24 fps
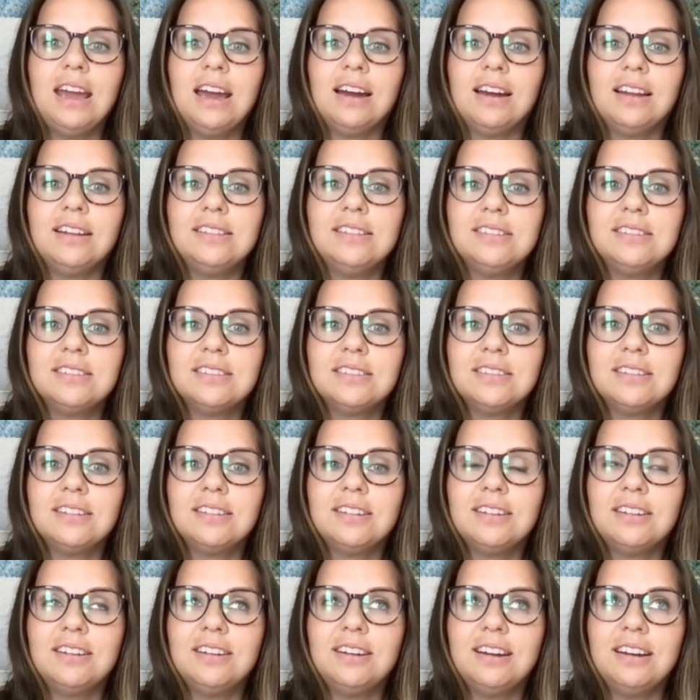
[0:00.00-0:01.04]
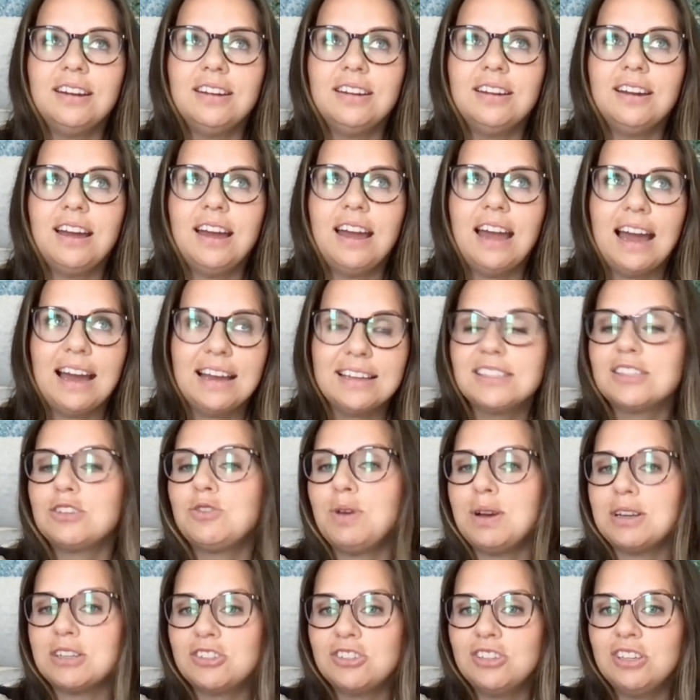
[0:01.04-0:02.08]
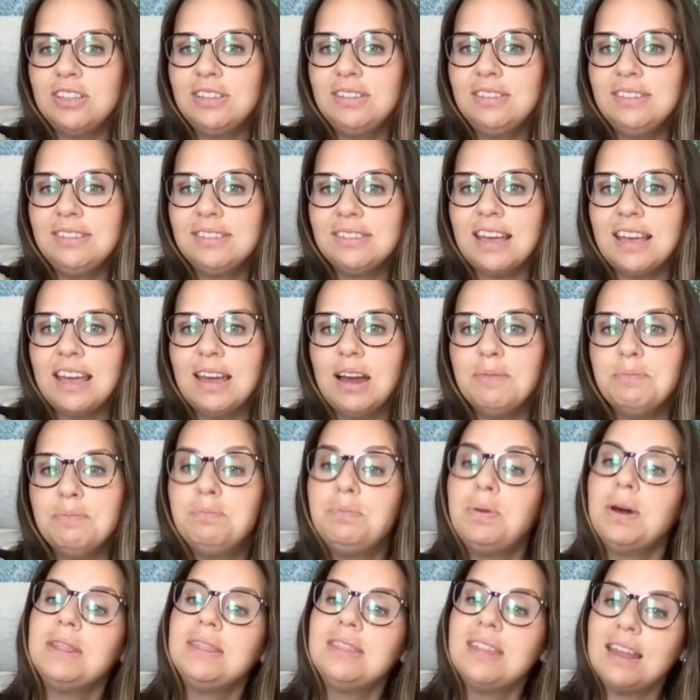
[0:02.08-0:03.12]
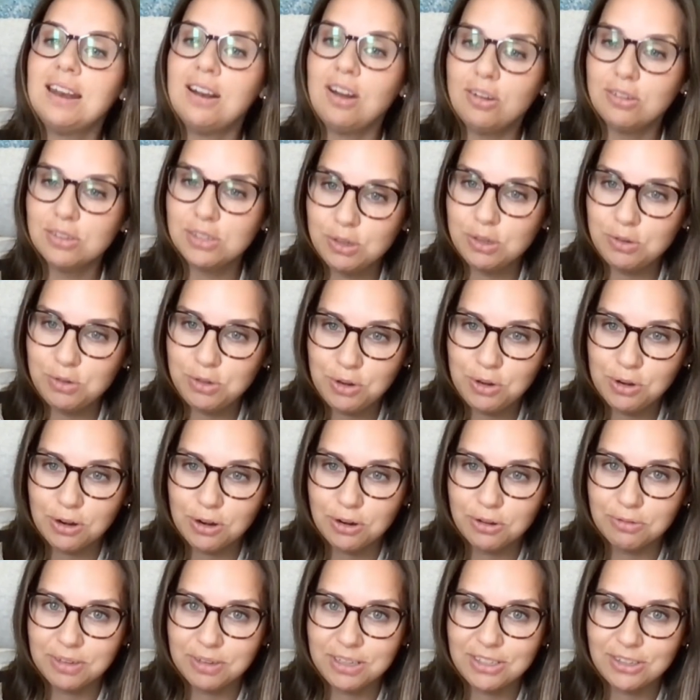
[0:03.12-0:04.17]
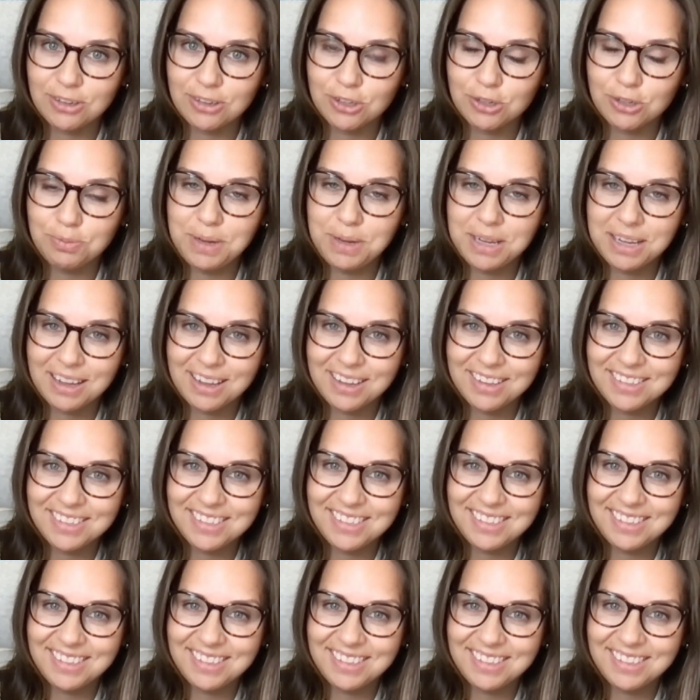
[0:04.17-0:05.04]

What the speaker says: and ask questions, but then also do your own research, because